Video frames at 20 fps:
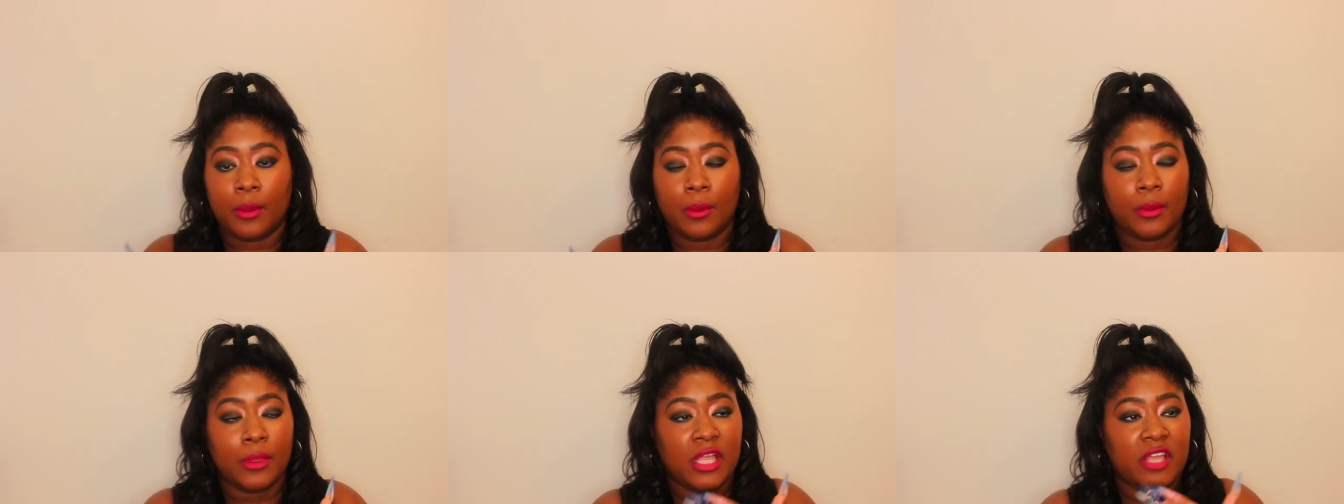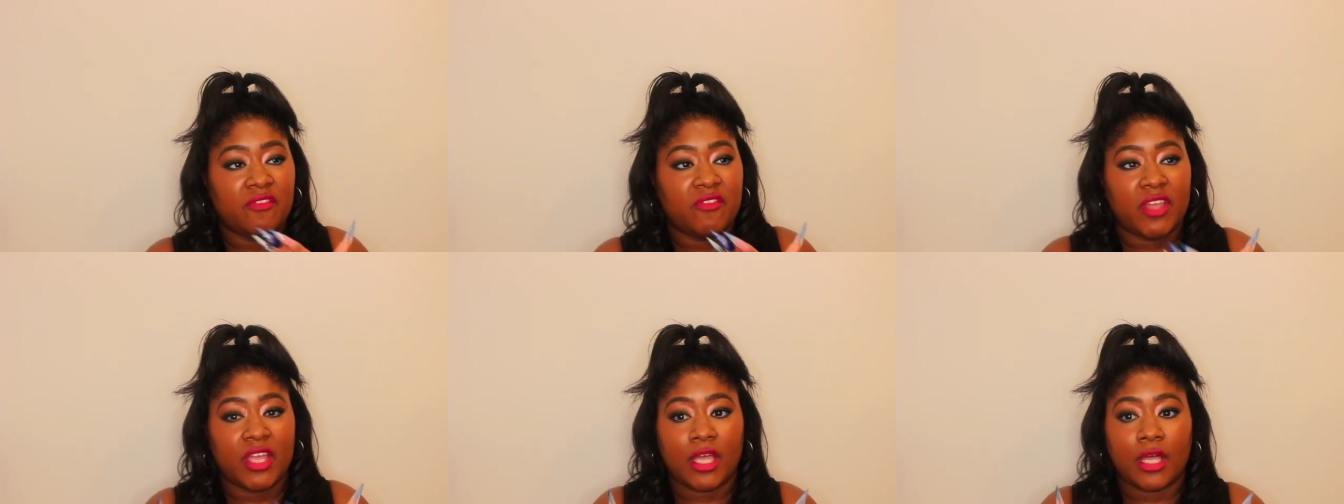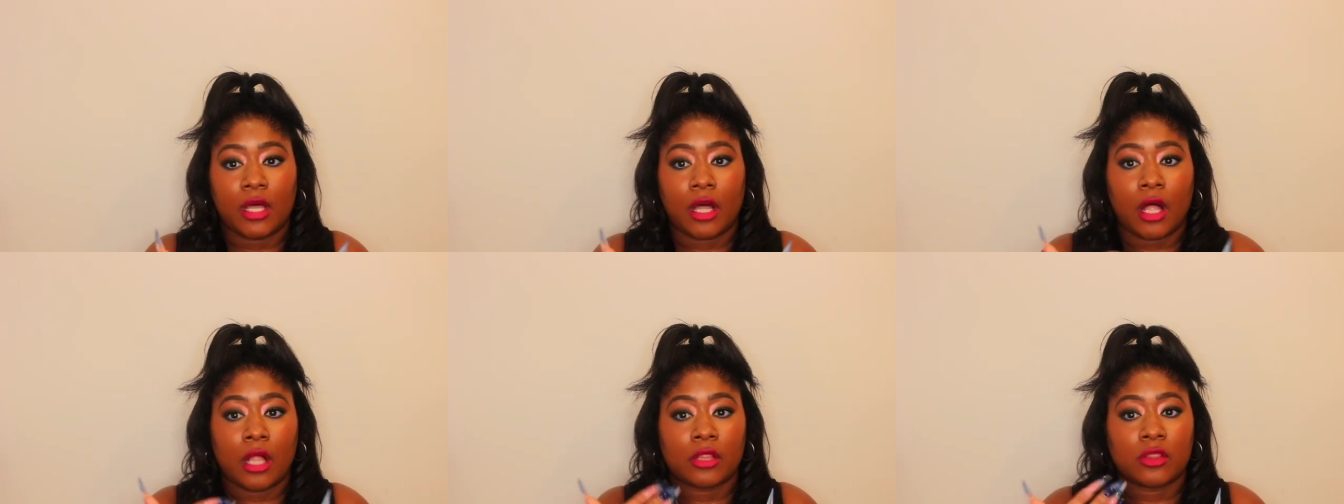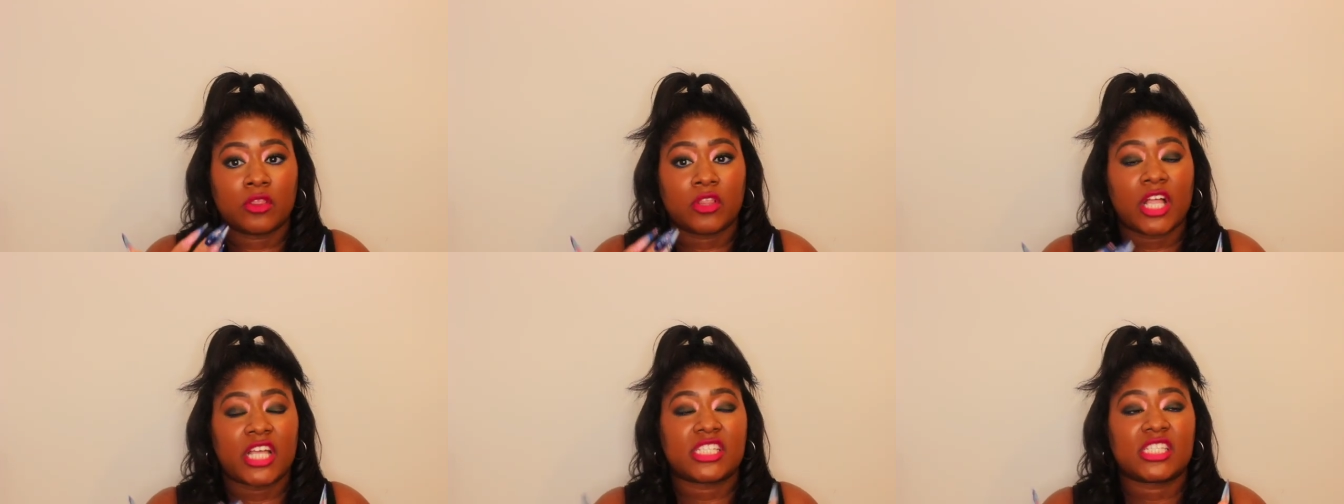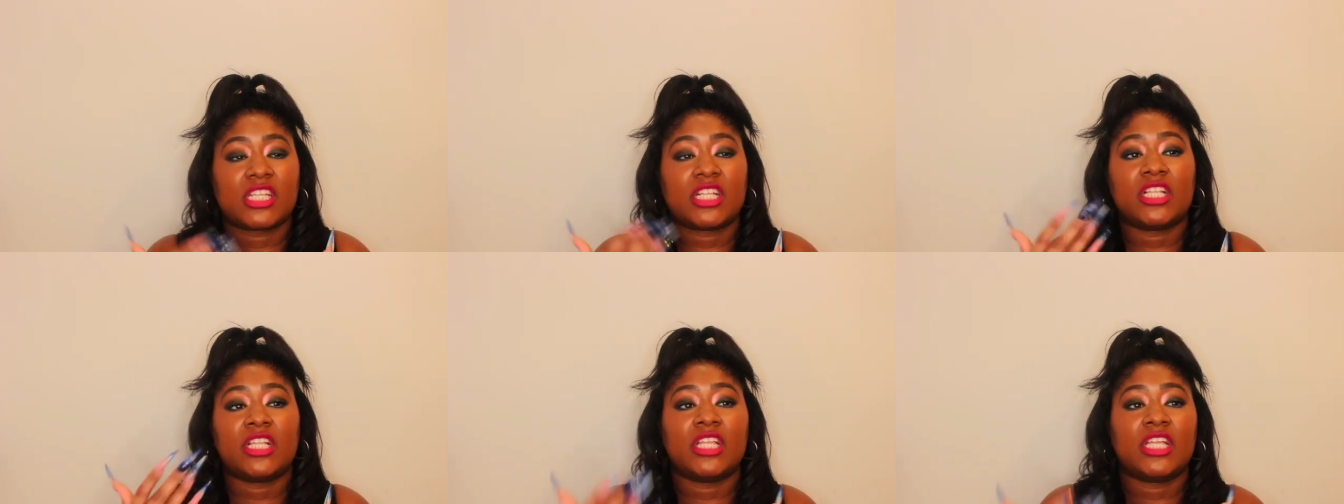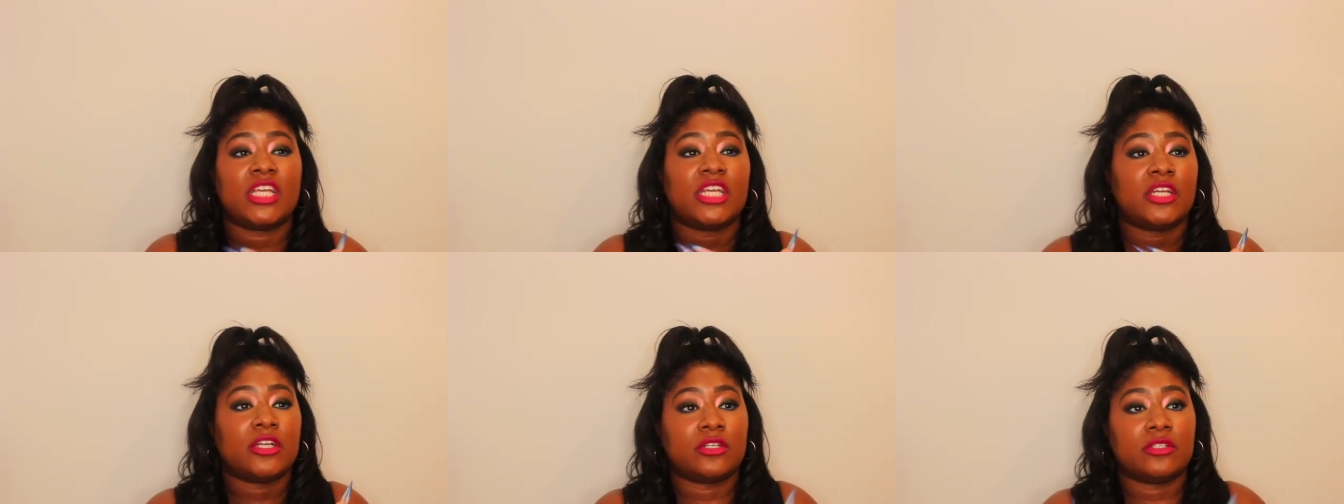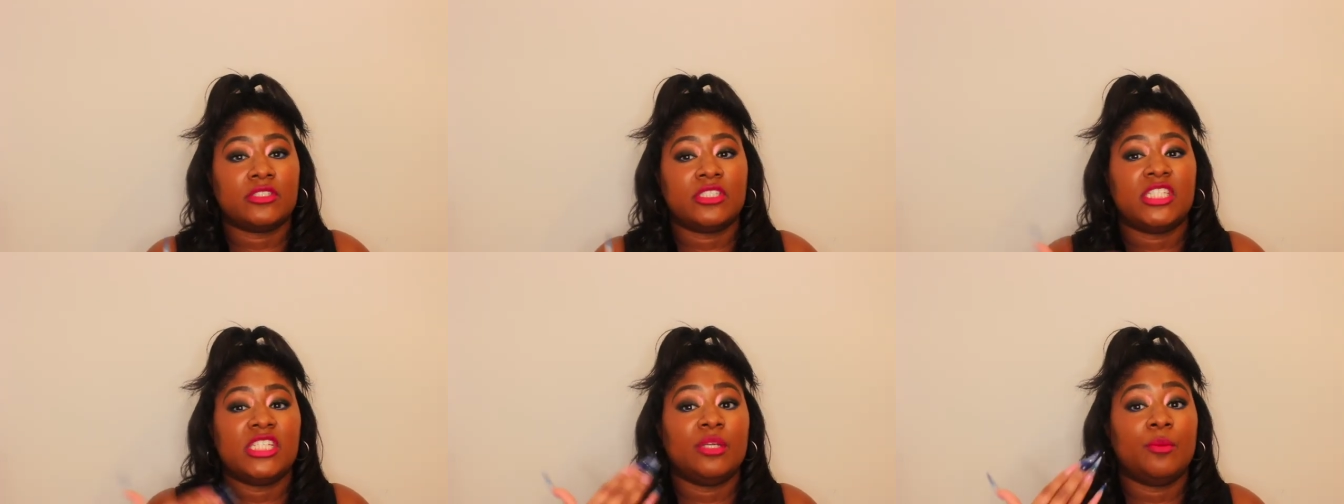leaving a less
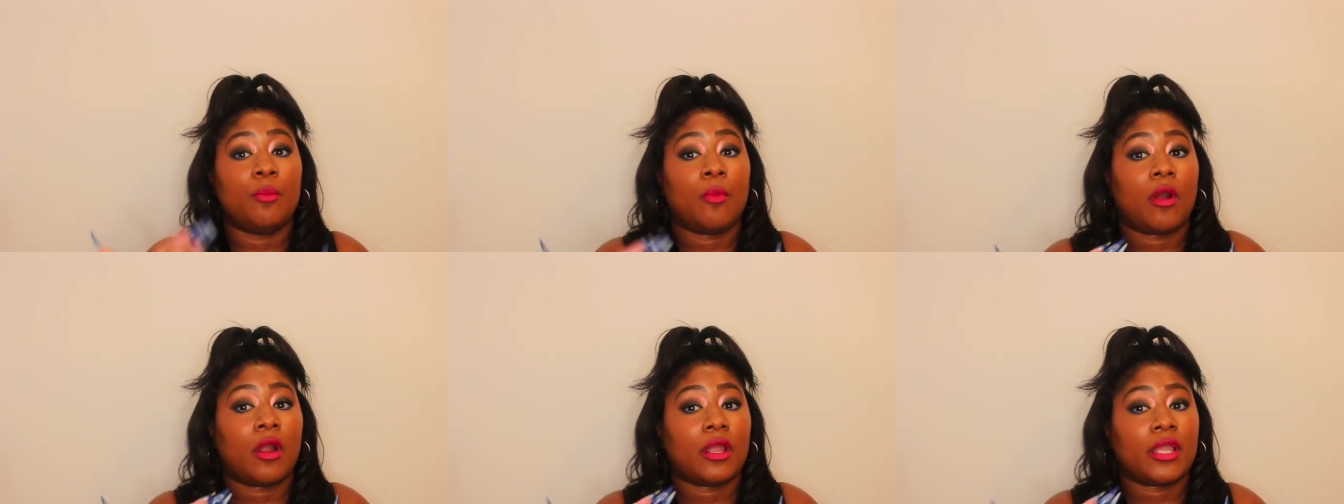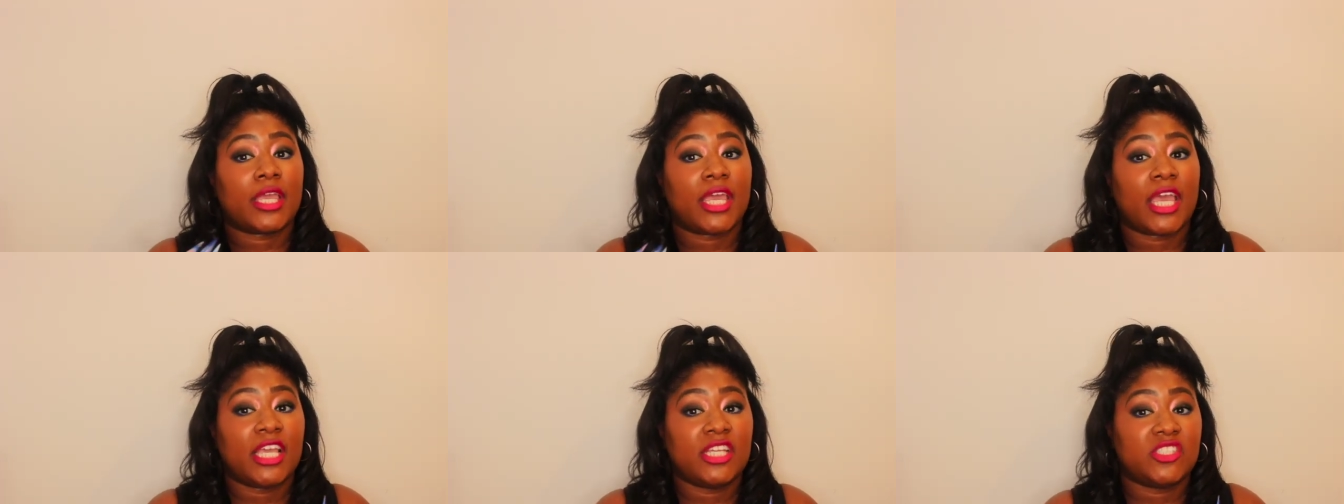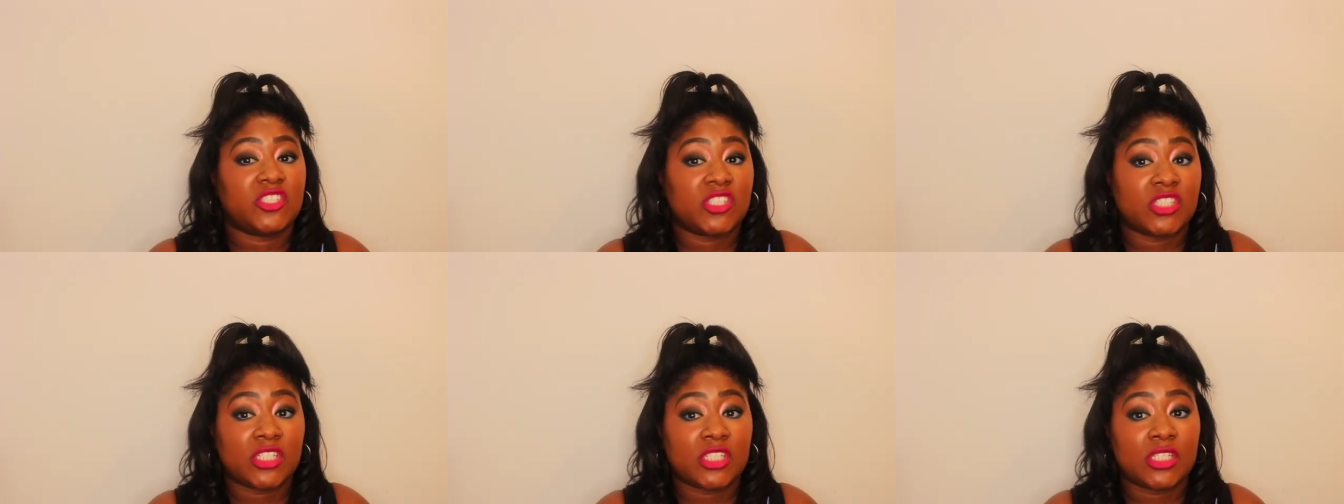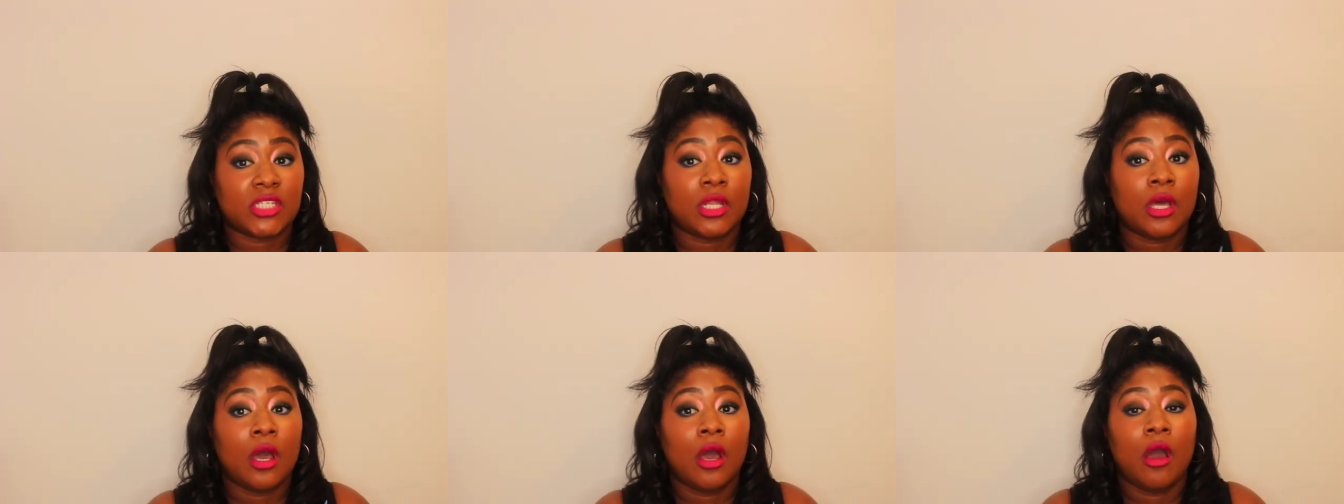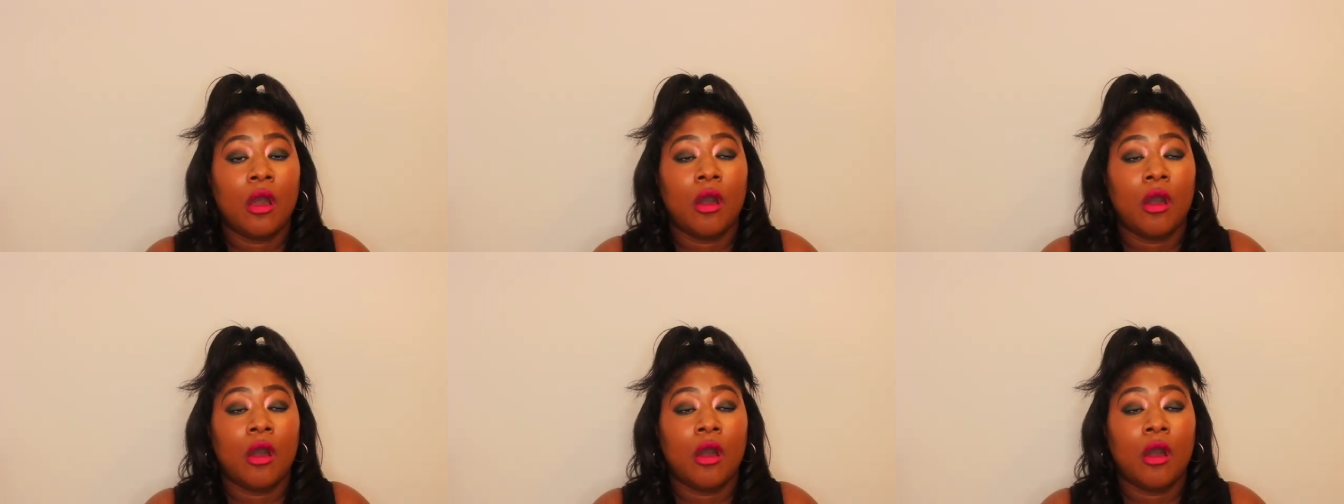clear demarcation